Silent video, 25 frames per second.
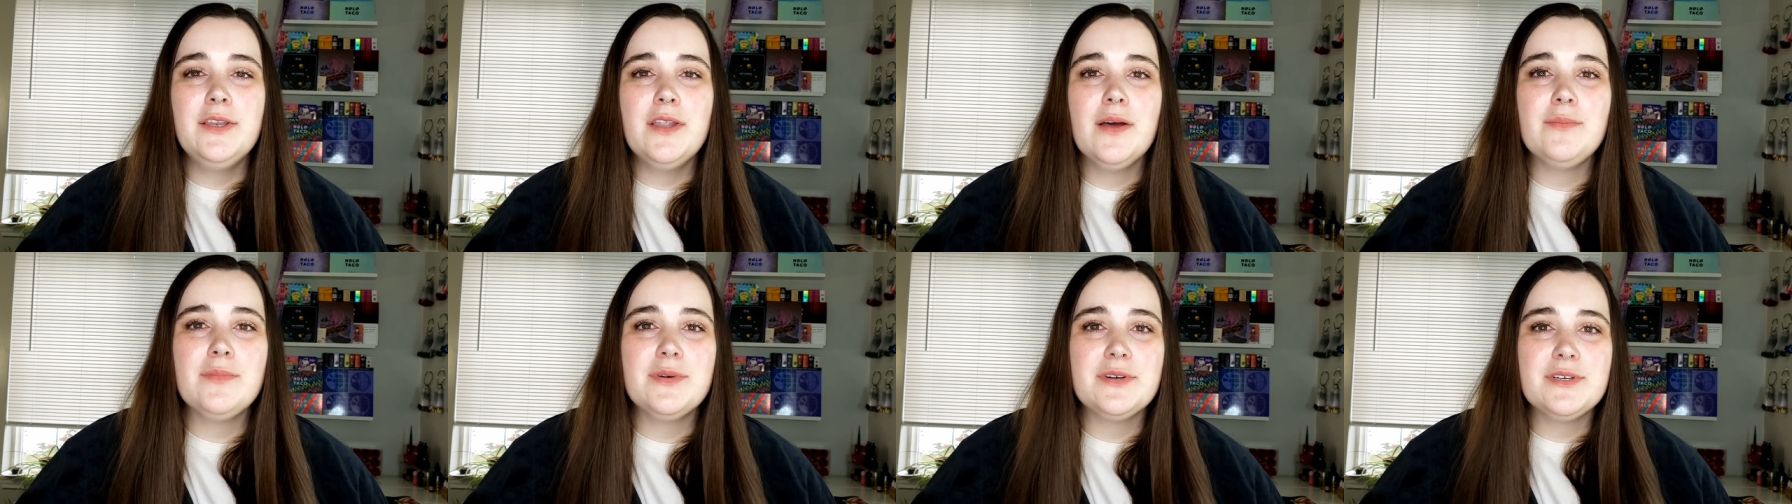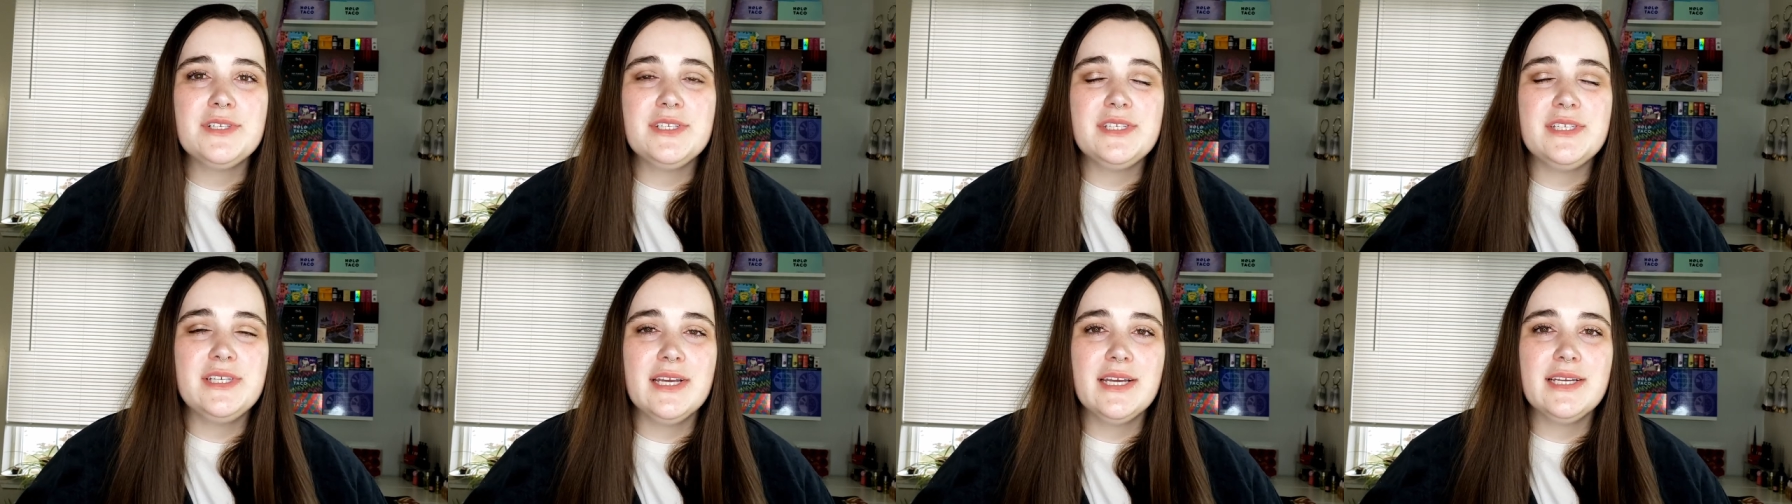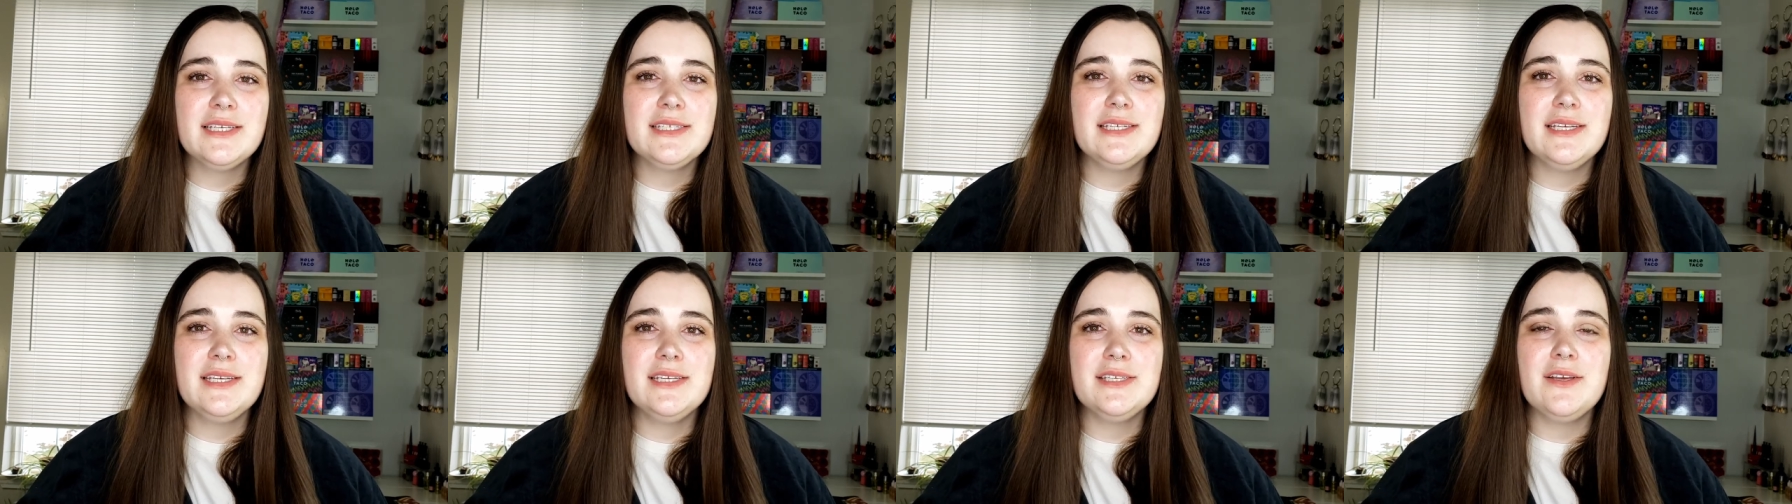Number
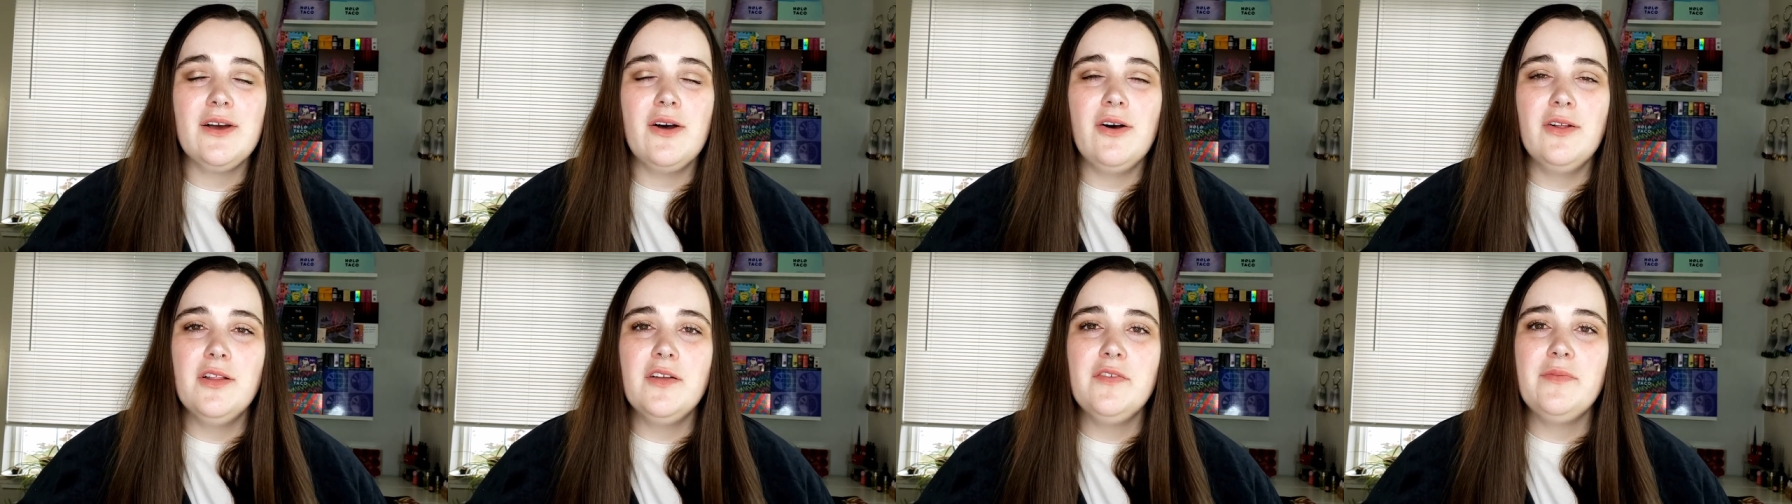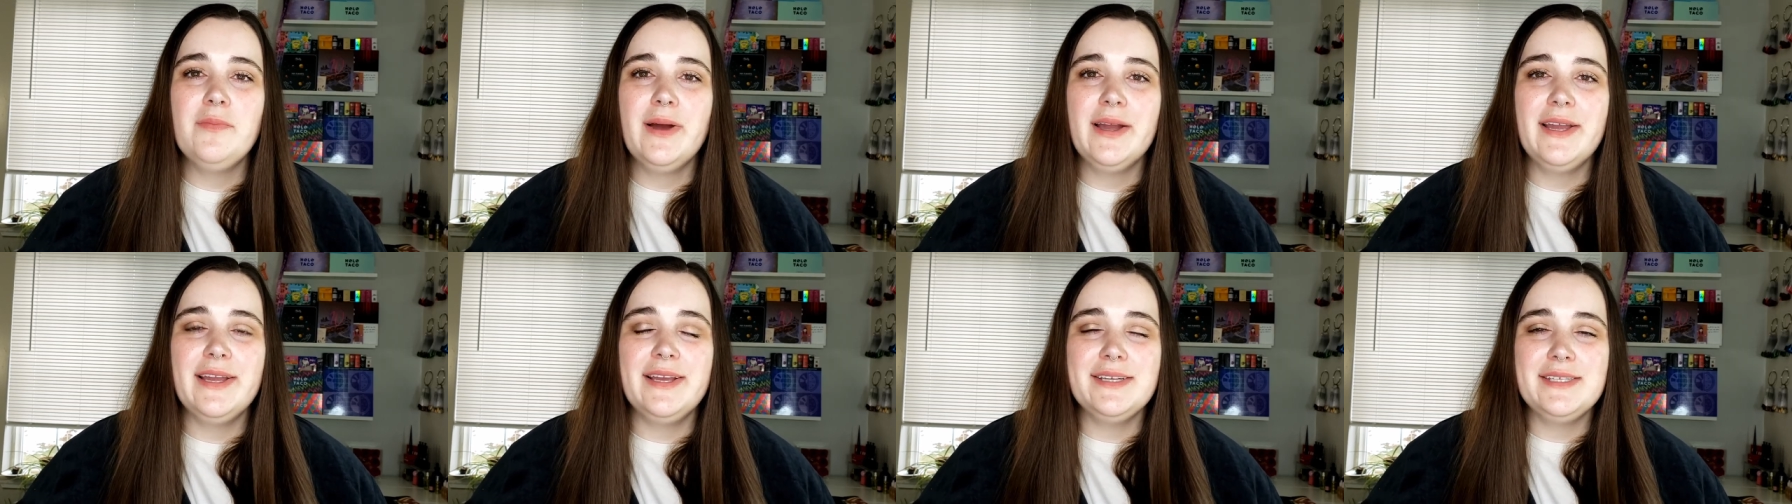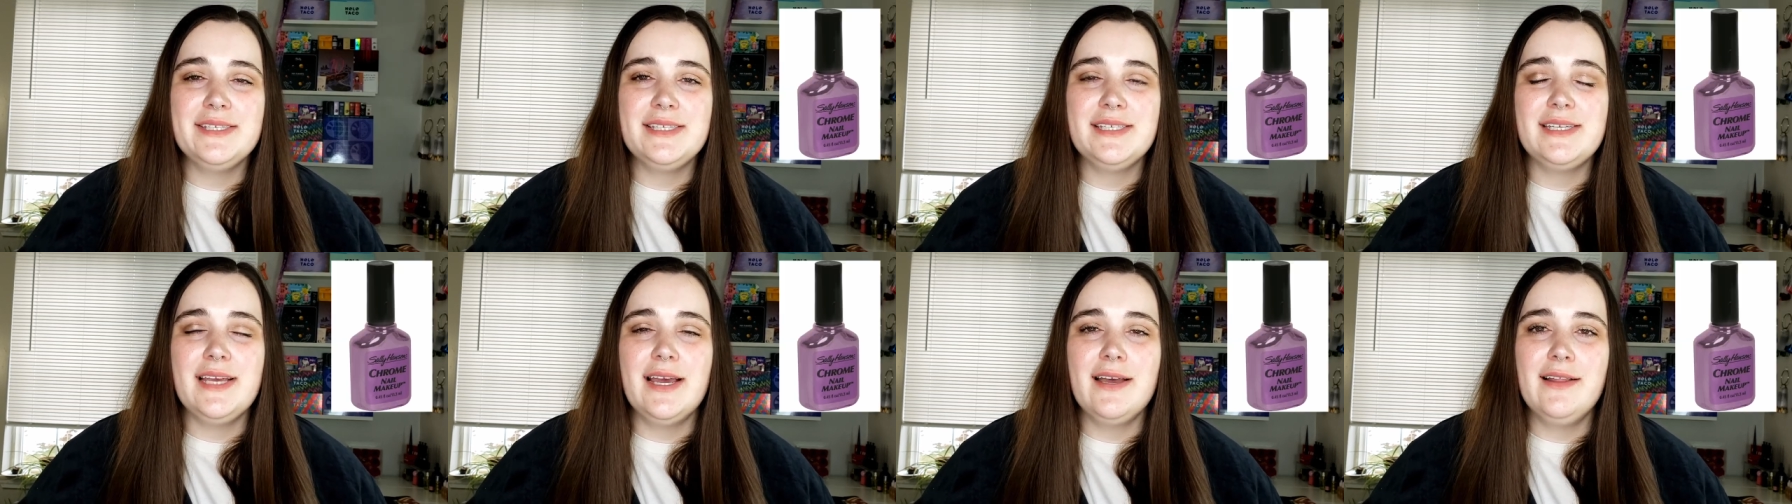six is all of my
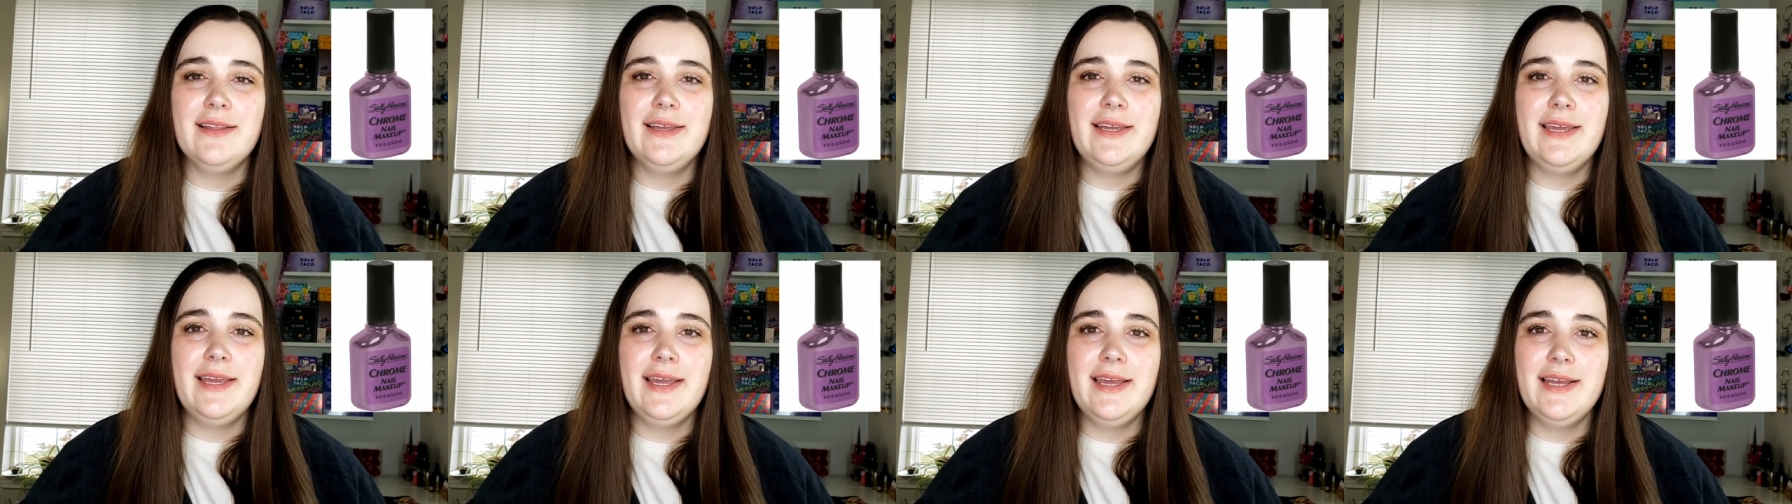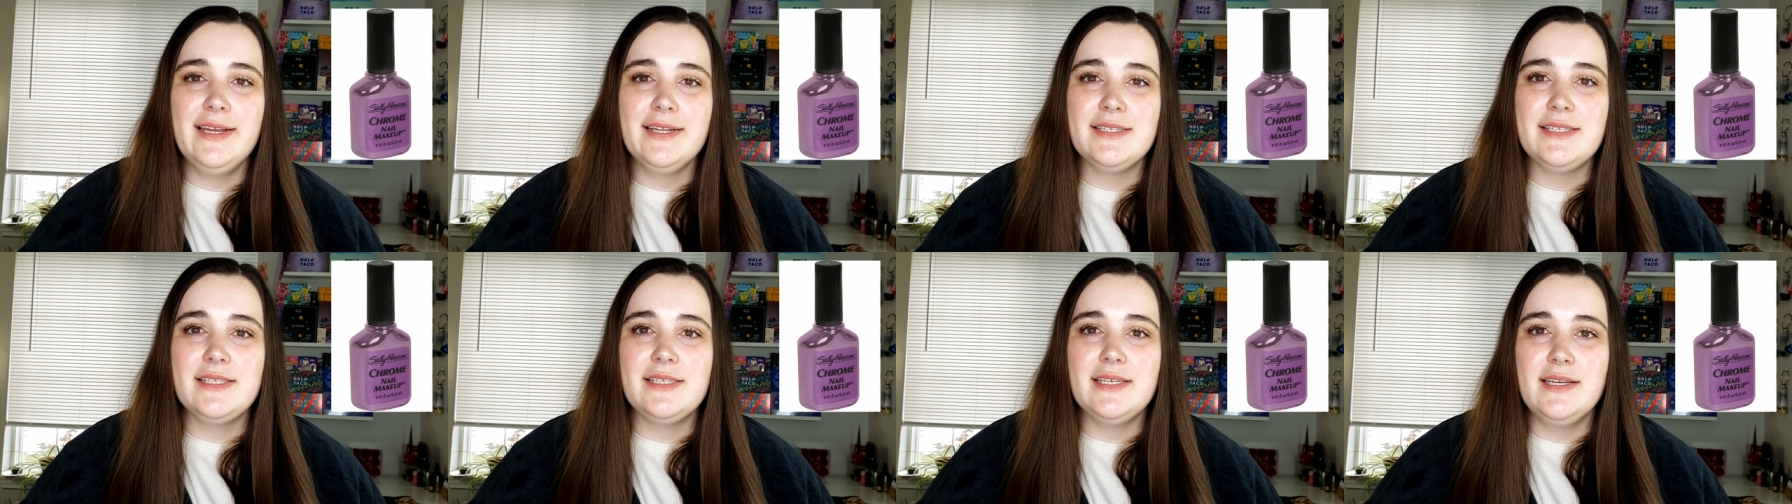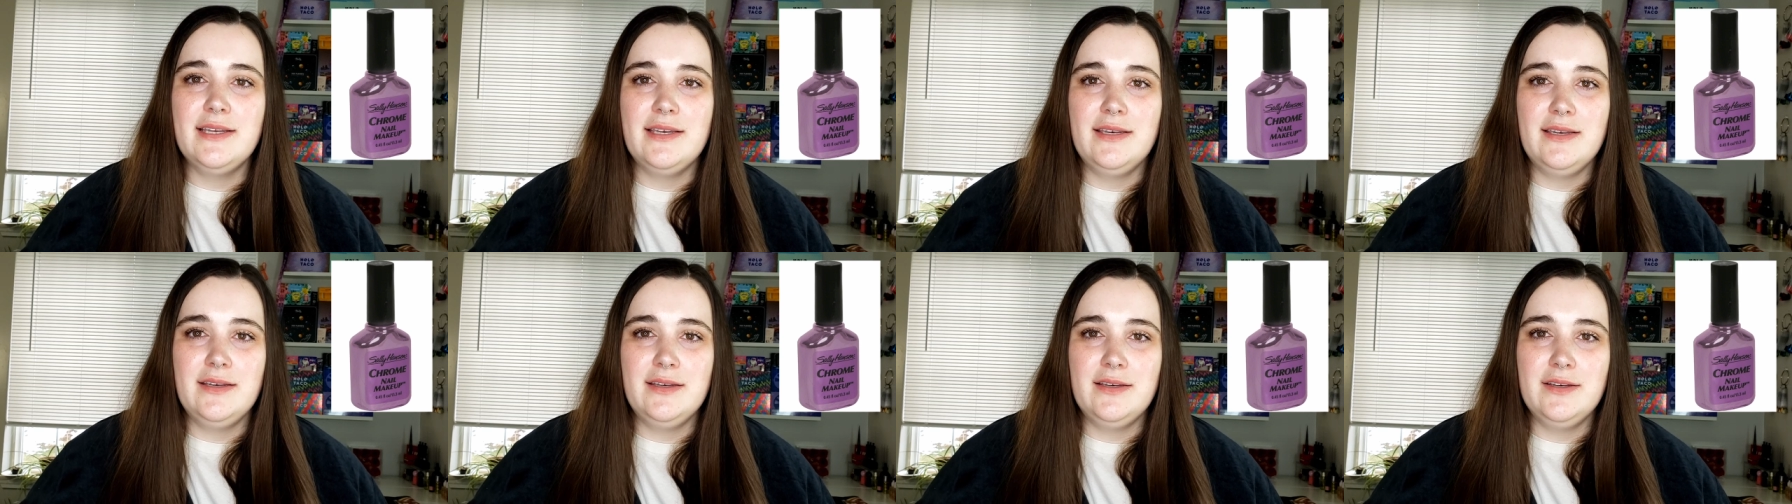Sally
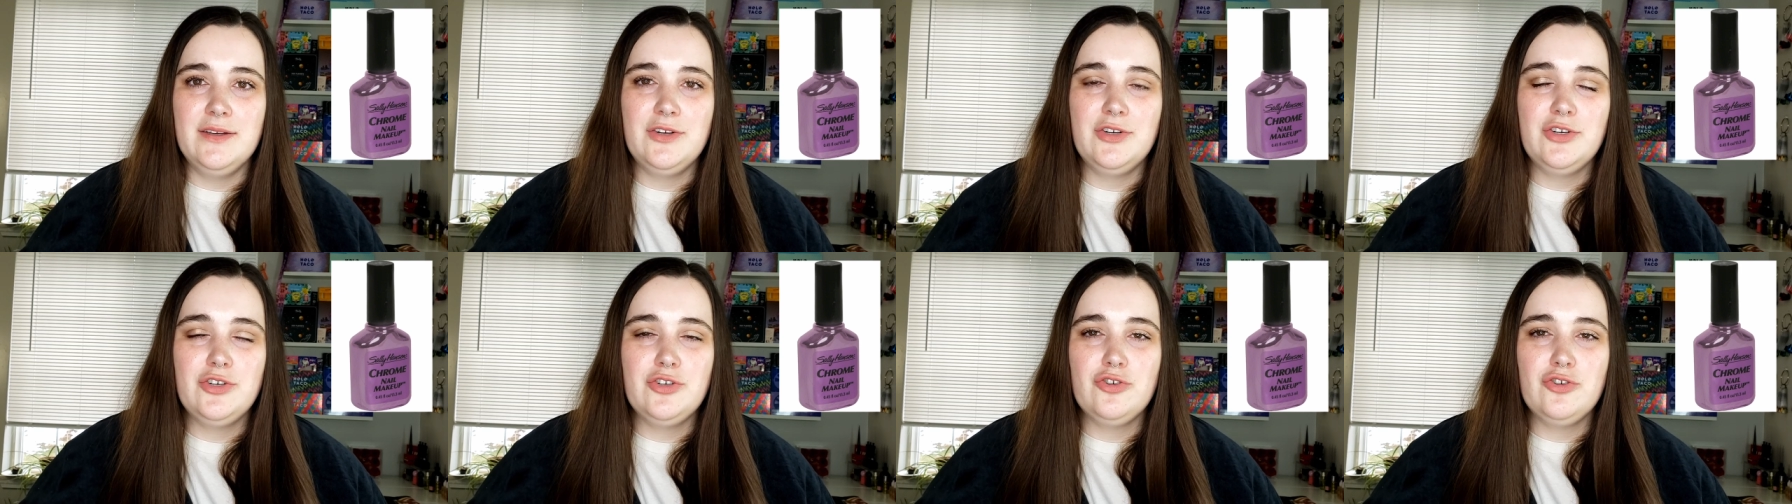Hansen